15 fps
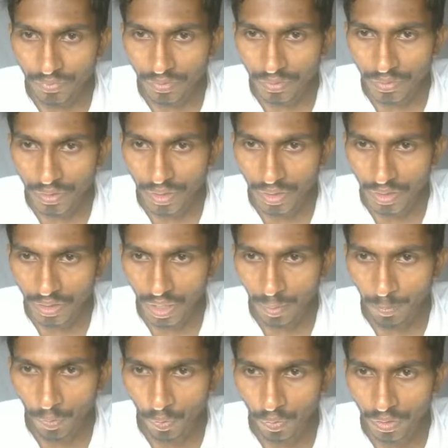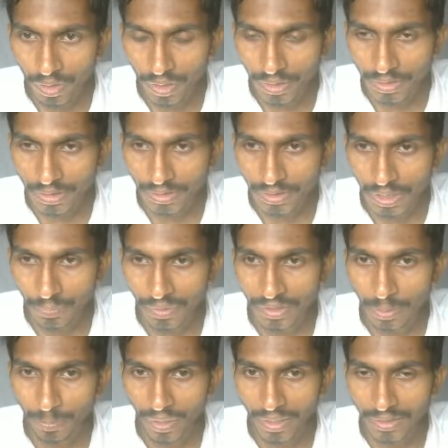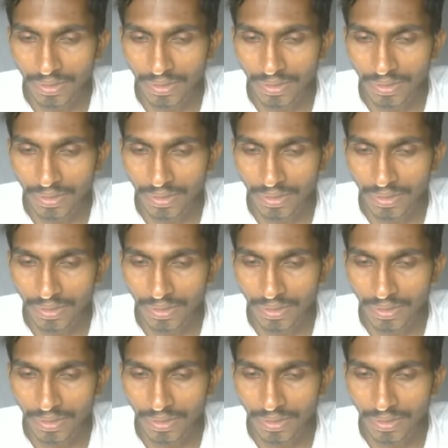Then upload, just give it the path,